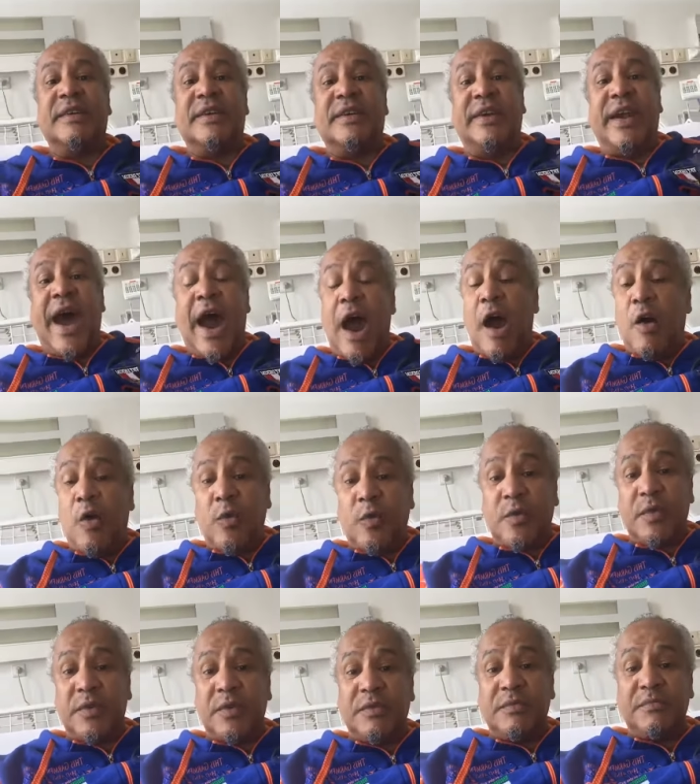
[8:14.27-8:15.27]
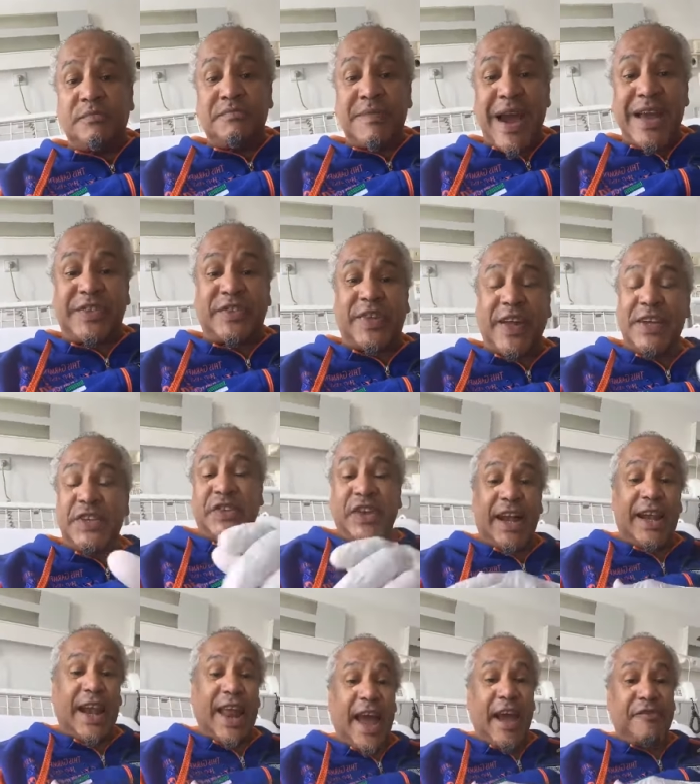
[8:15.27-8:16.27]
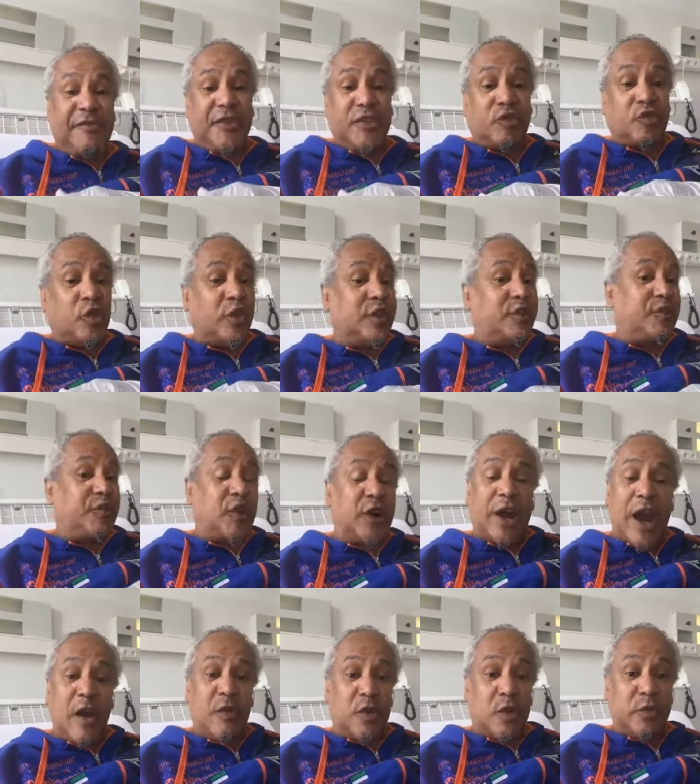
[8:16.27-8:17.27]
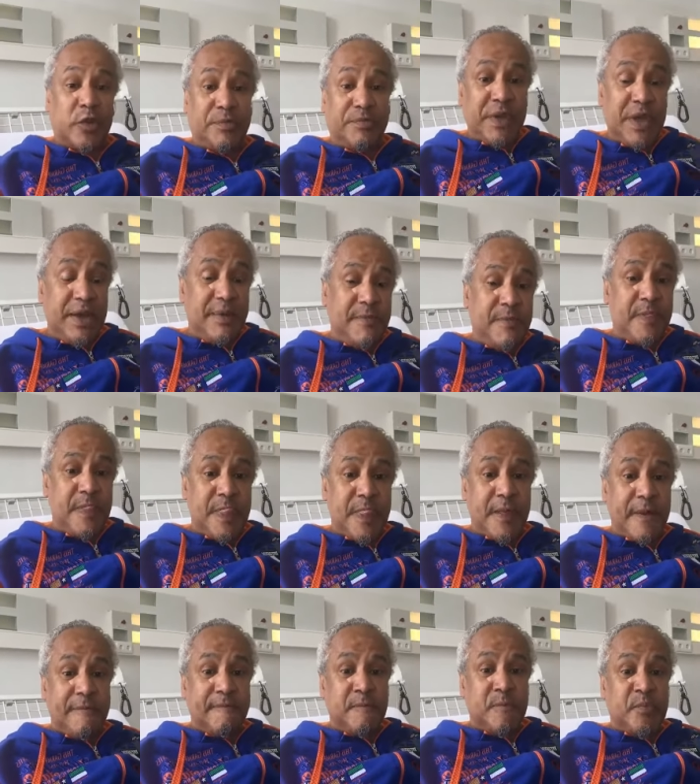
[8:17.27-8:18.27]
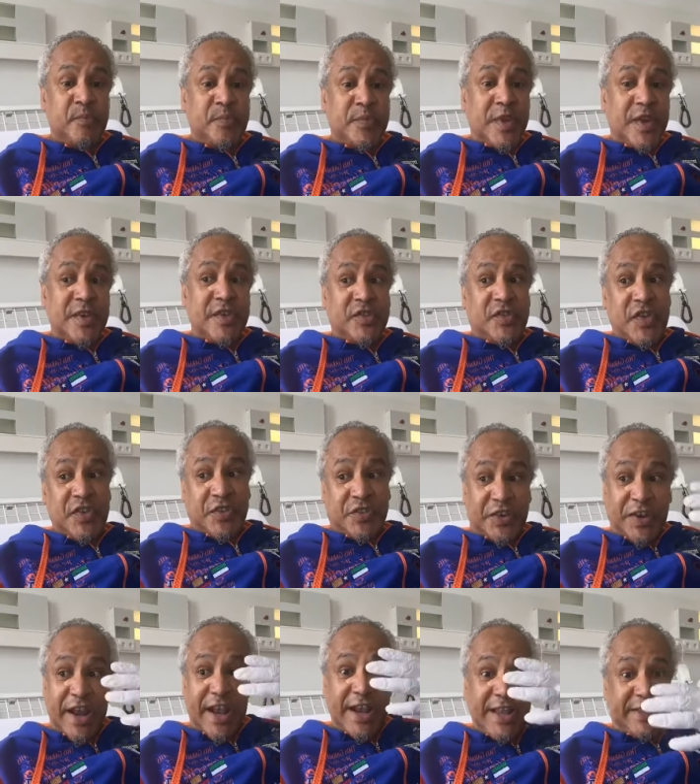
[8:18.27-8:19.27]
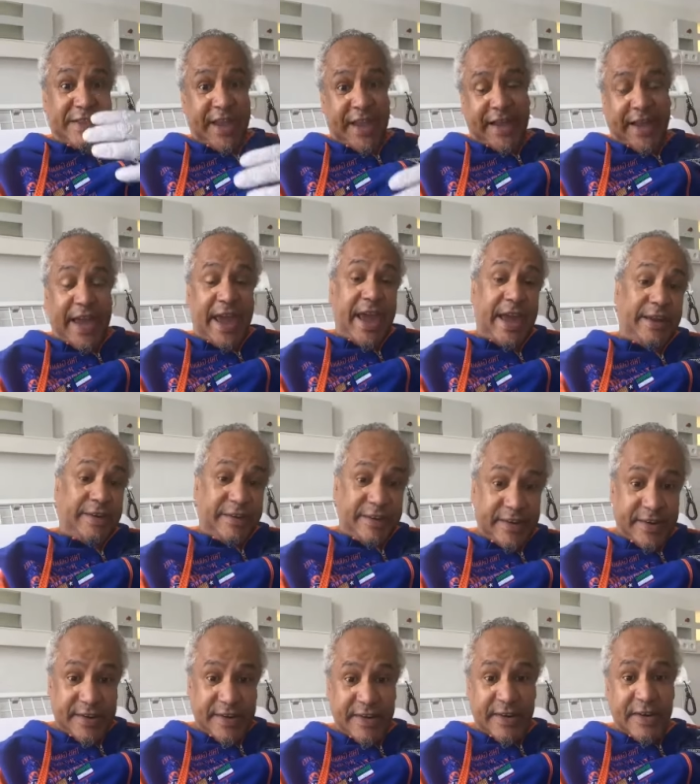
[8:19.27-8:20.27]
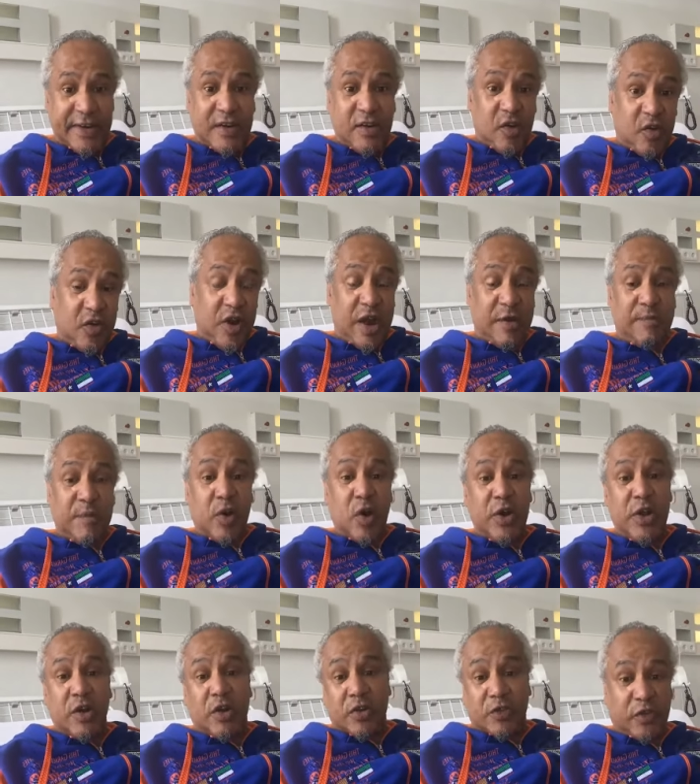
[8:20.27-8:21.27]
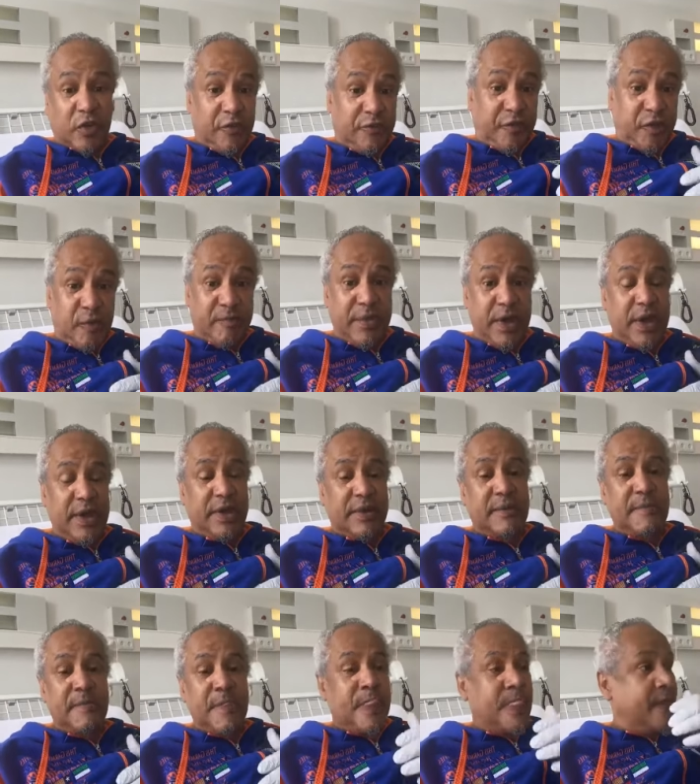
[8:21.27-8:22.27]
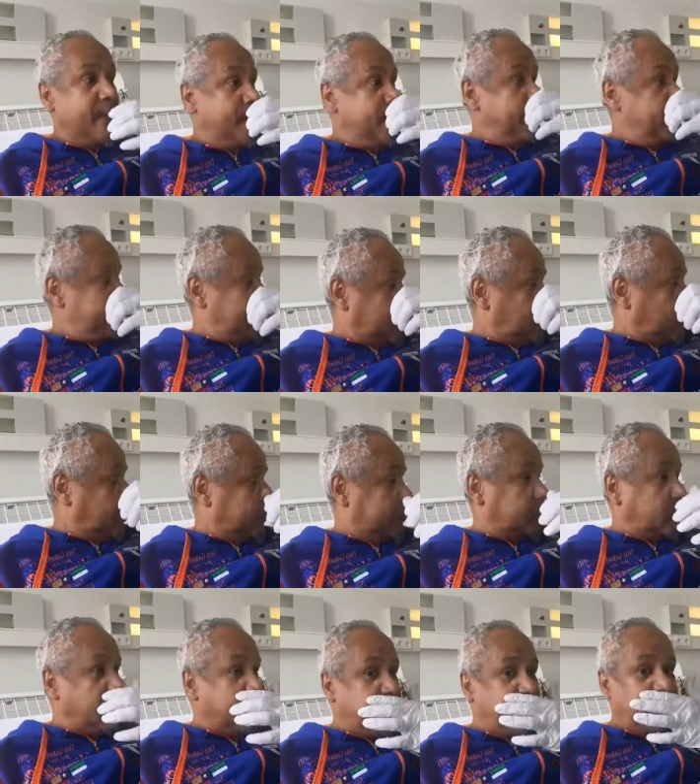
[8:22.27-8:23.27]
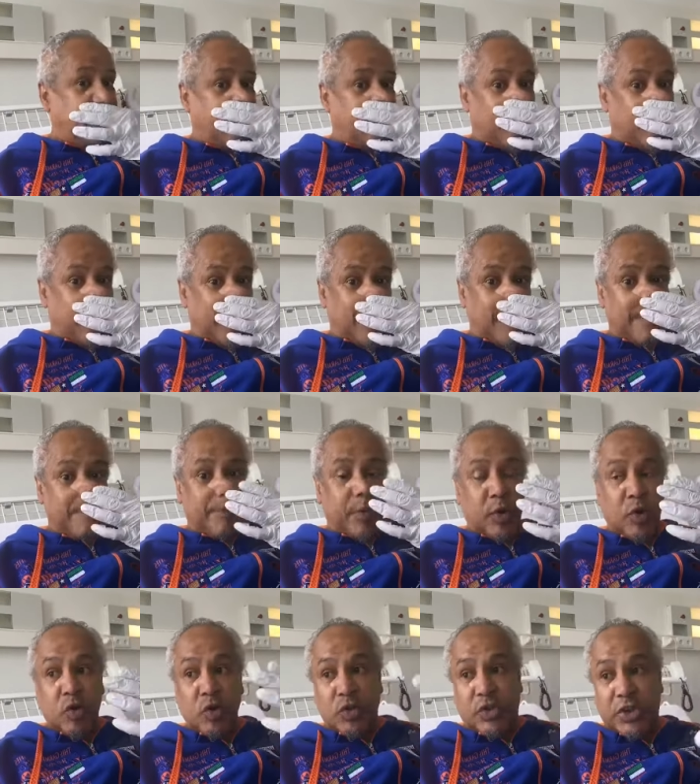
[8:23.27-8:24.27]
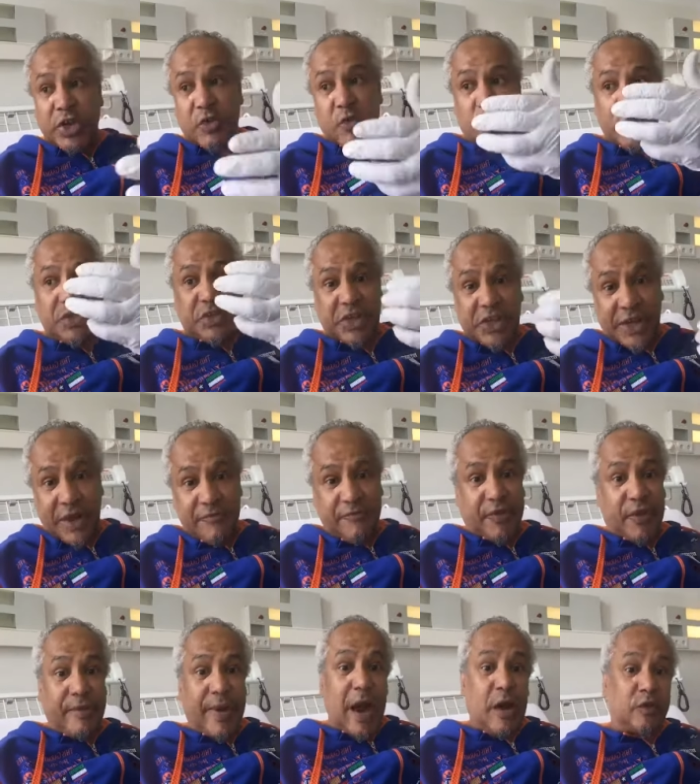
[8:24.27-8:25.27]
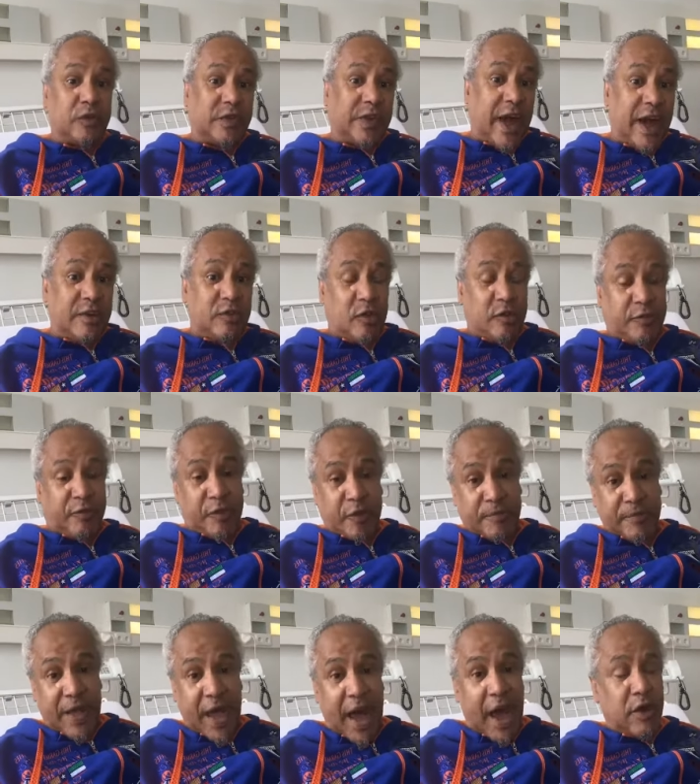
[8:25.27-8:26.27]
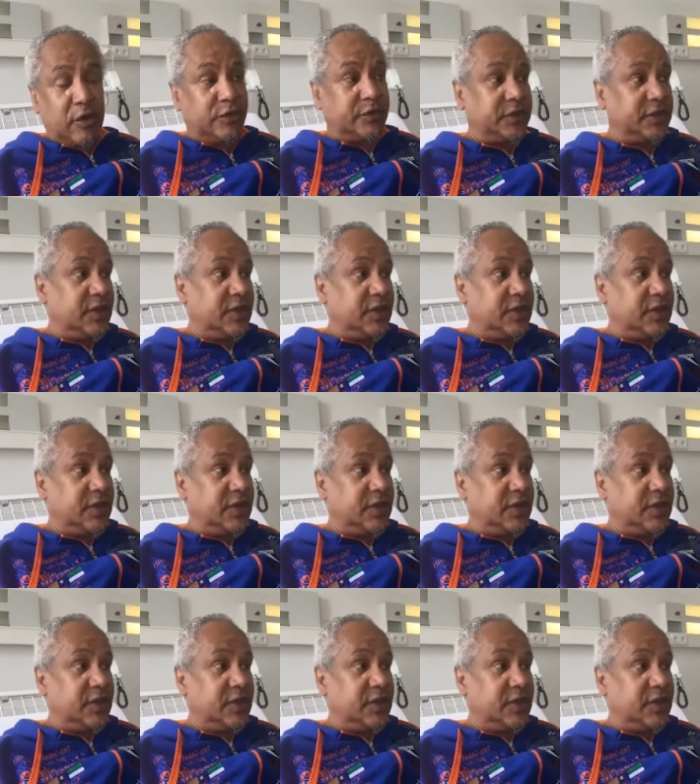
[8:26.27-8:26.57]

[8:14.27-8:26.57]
Now, my sunshine life is 24 hour with me. She's really take care on her body also from me because of uh, pollution when she come from outside or from the house.